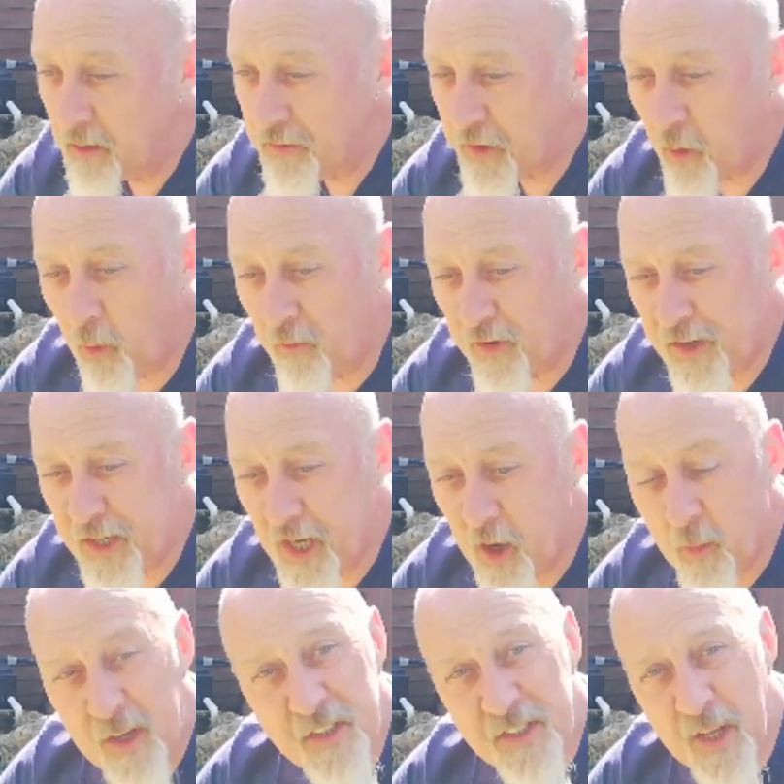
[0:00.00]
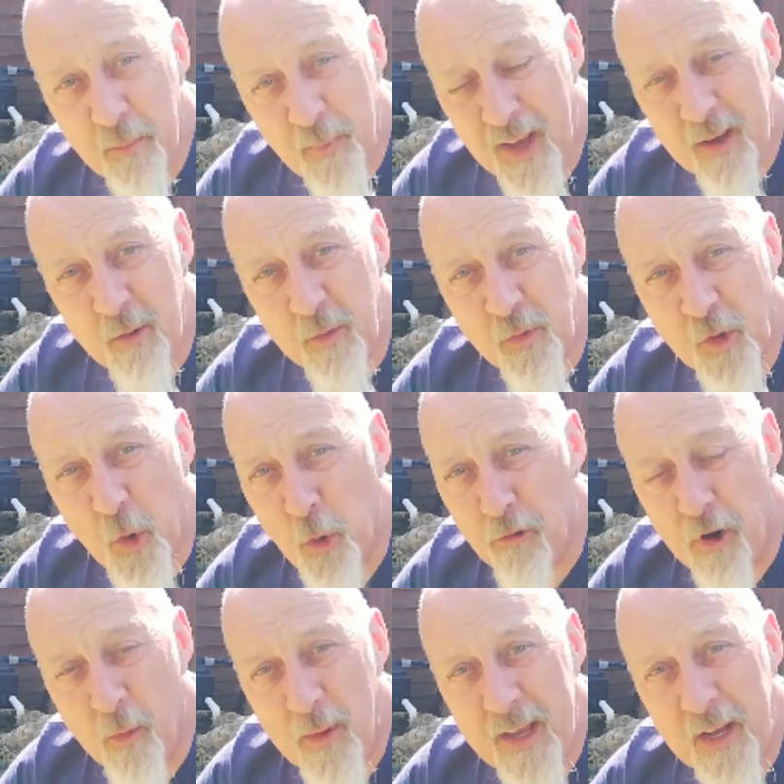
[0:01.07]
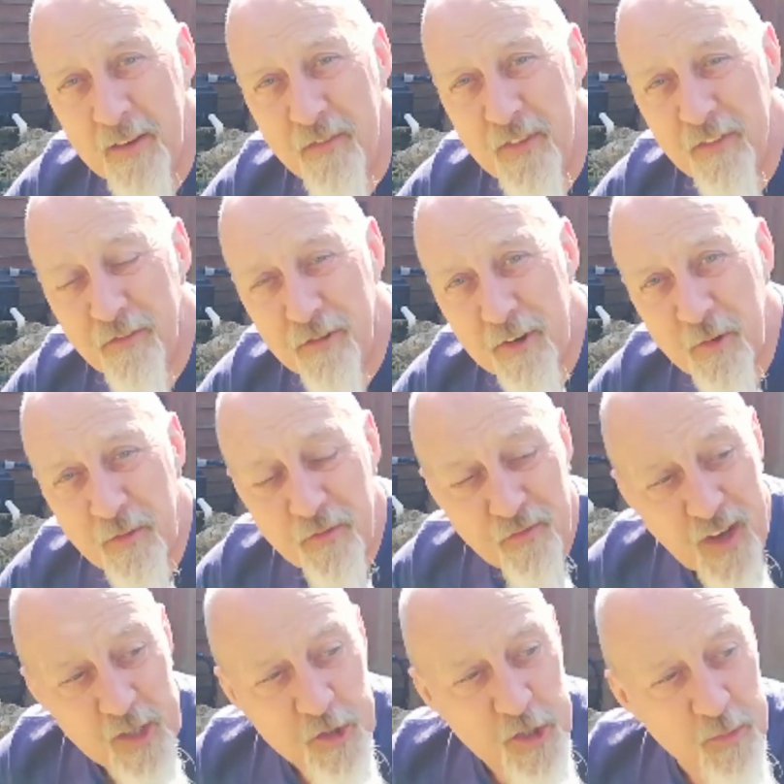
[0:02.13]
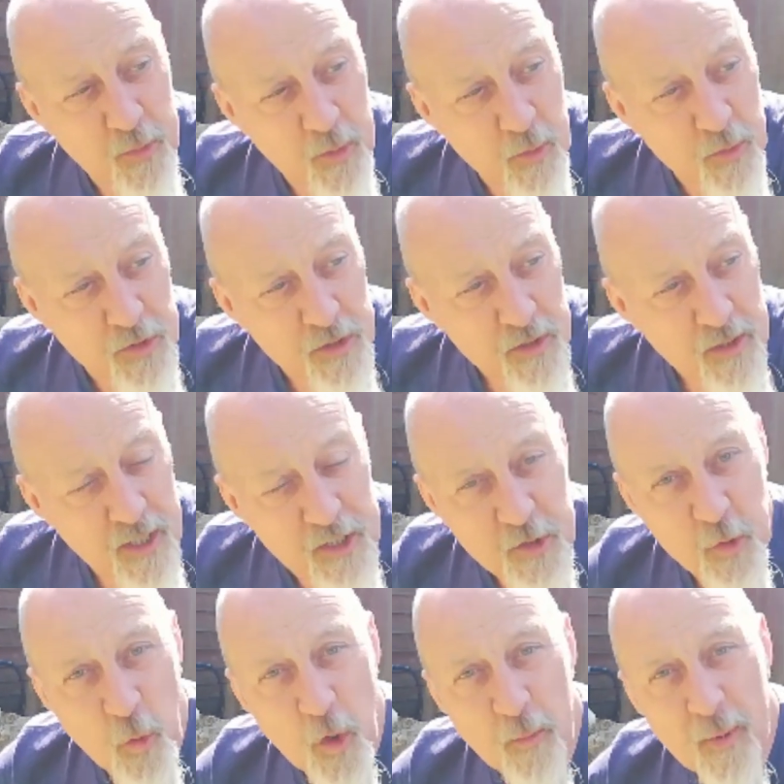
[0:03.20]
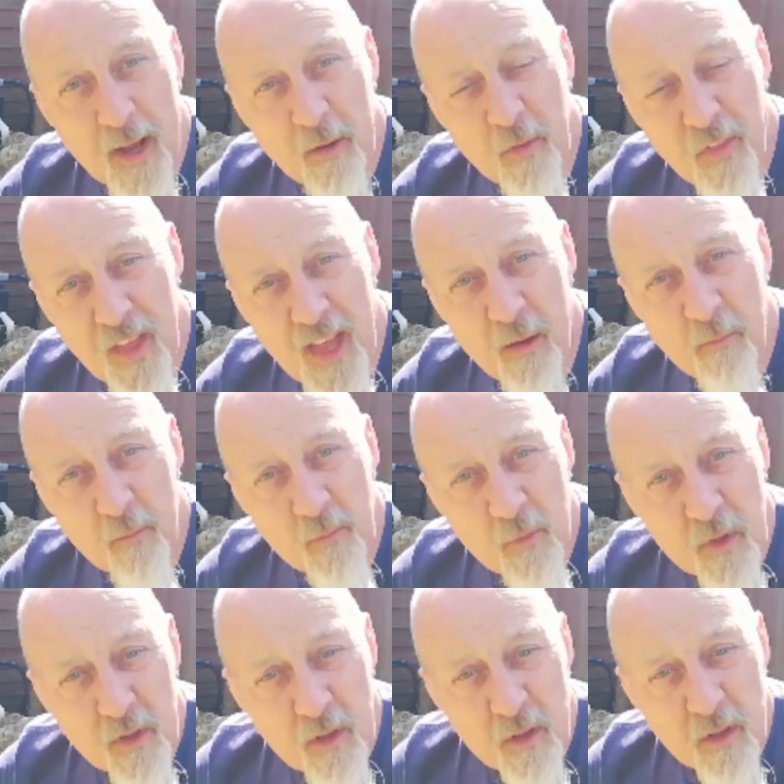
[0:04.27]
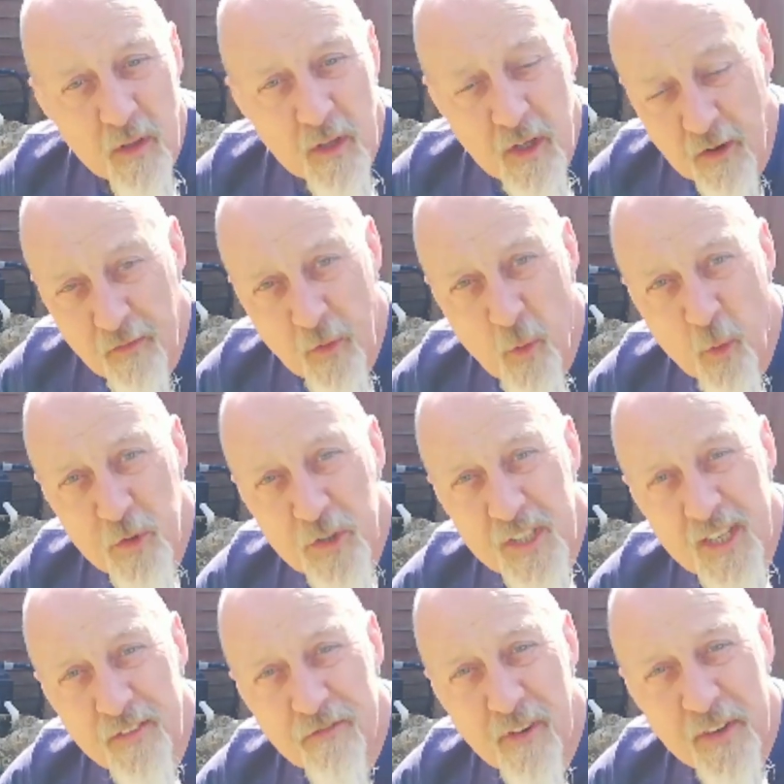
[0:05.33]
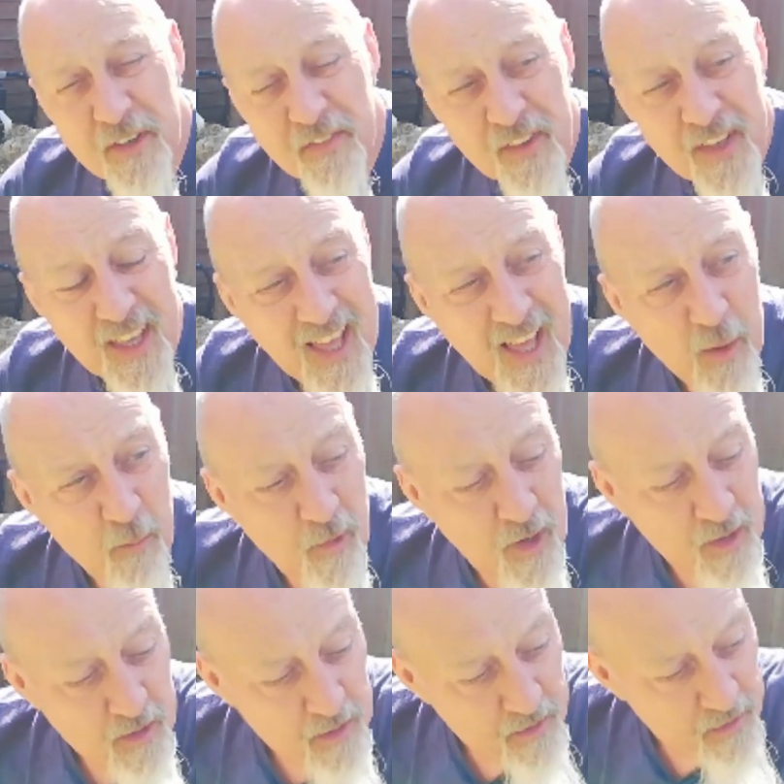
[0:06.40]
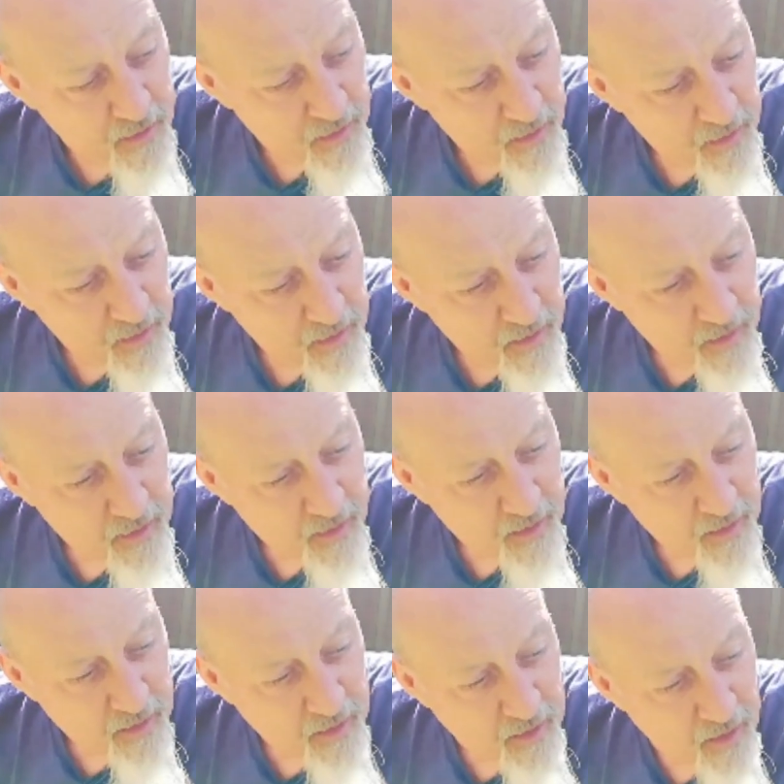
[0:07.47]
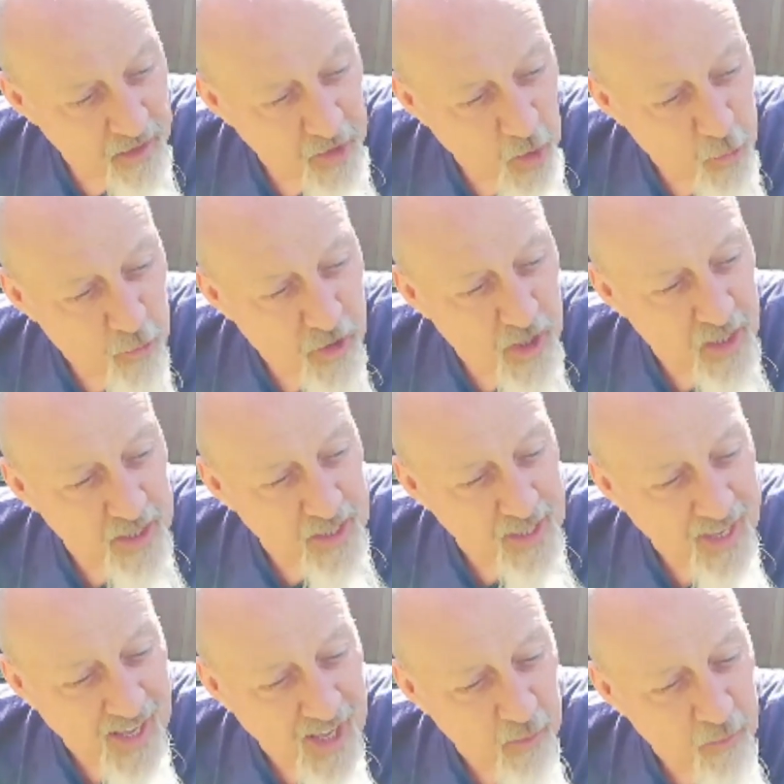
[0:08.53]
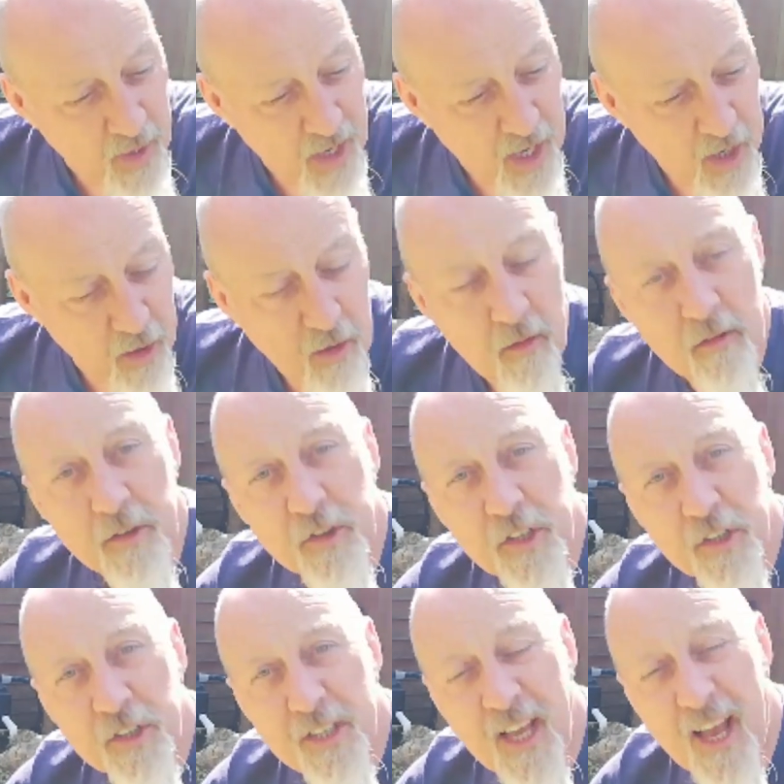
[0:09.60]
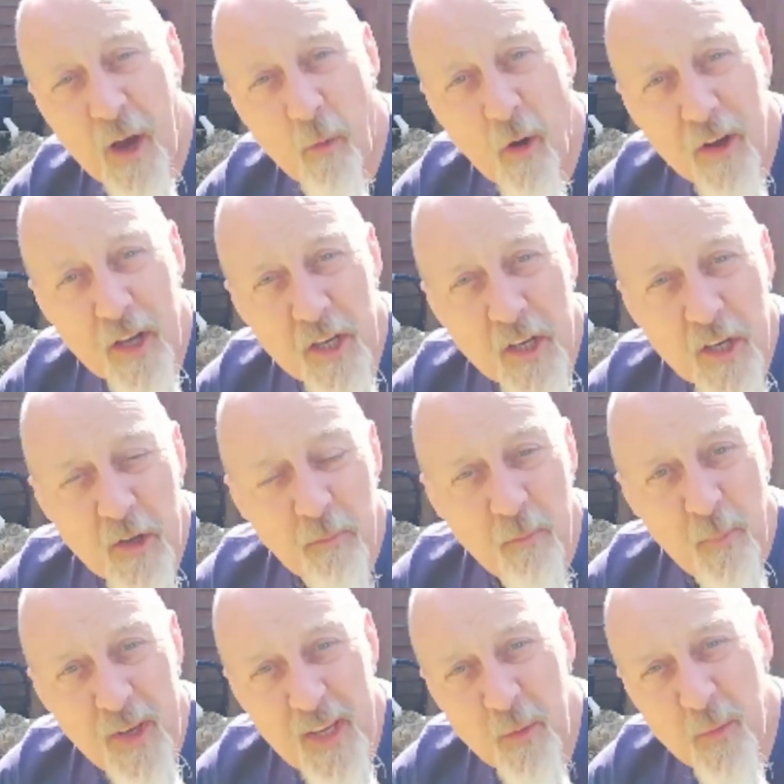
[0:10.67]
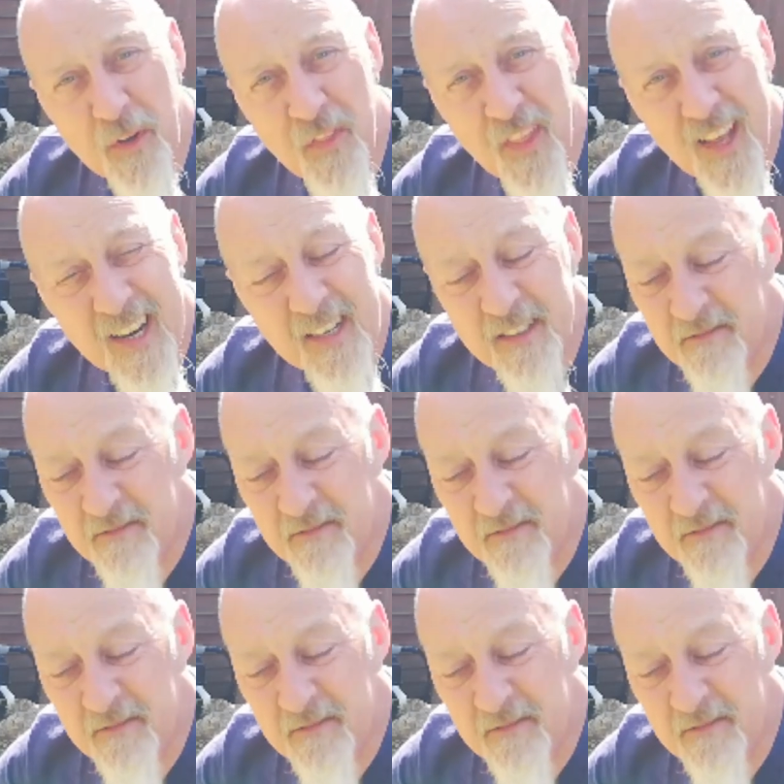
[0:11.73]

The whole video isn't about the growing of the fruit and vegetables. It's all about them cavorting in front of the camera. And I really am at a loss as to how I can compete with that.